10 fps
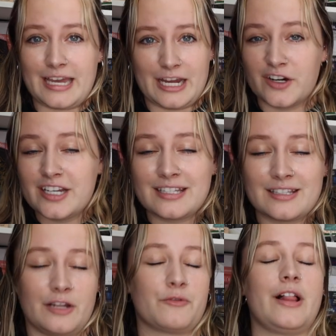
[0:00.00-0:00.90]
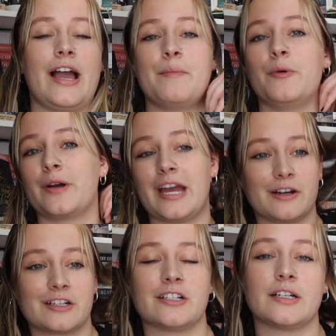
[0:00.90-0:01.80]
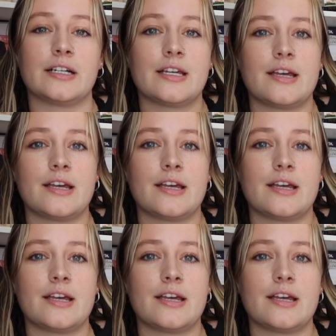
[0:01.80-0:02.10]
heiress, an unreliable character,